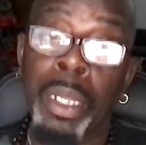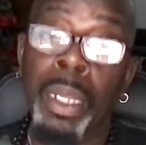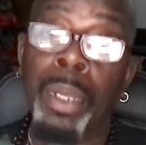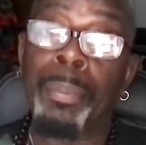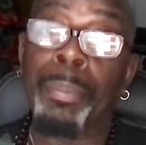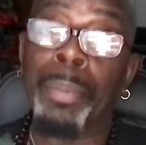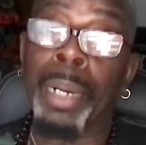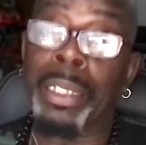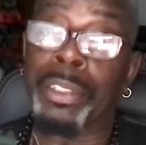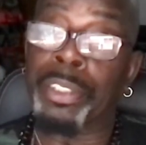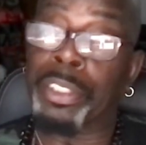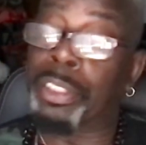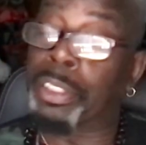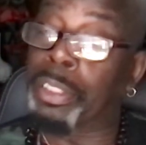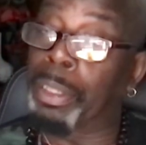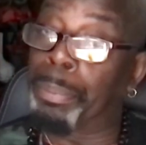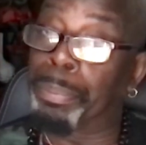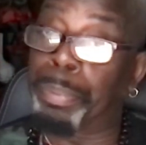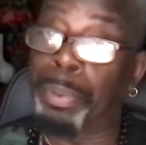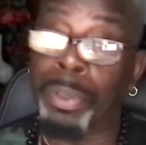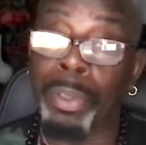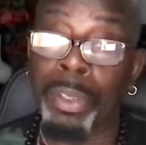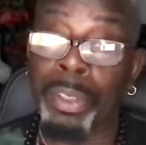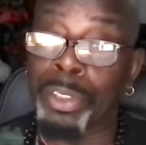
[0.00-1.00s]
my
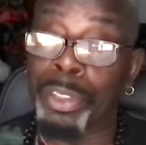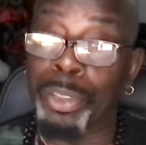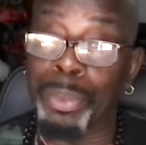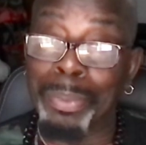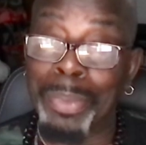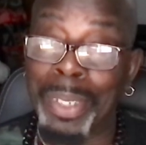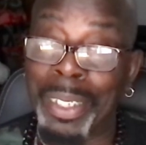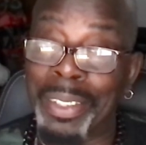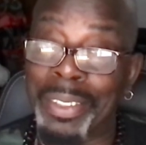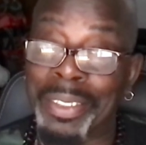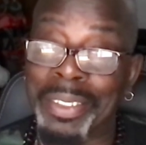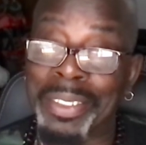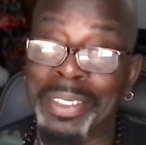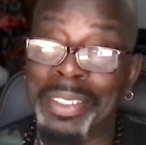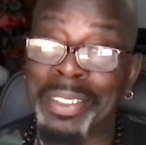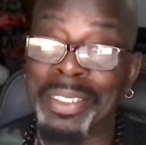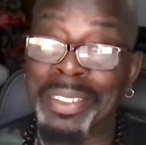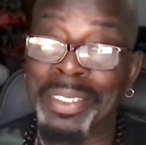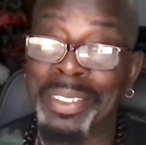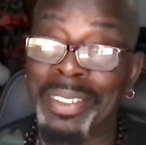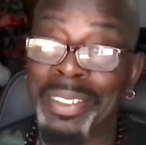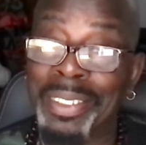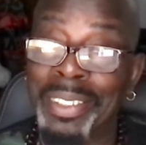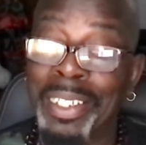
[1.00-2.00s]
simple little
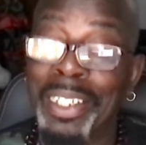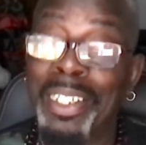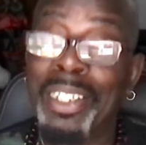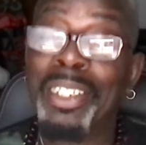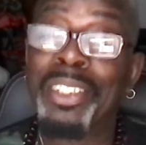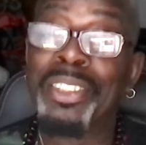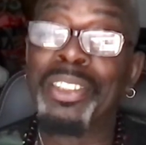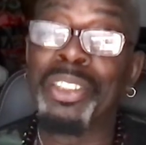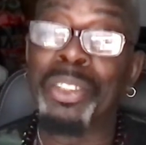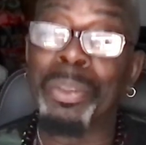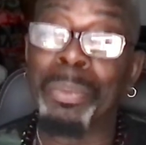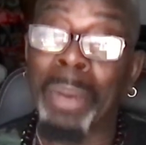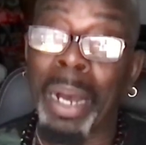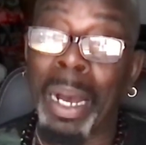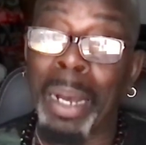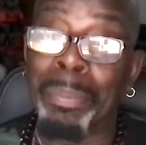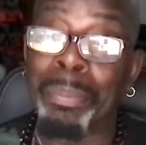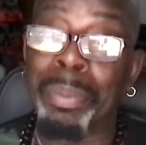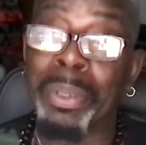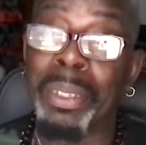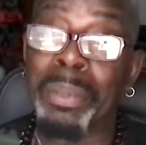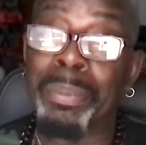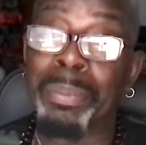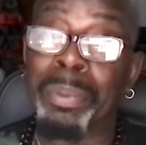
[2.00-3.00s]
message to my
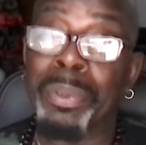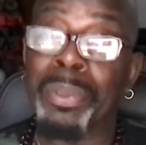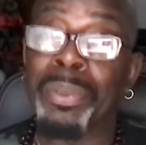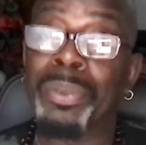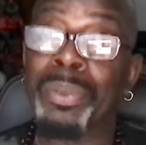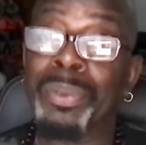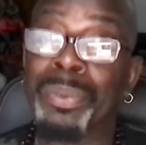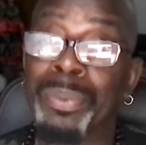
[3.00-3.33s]
people.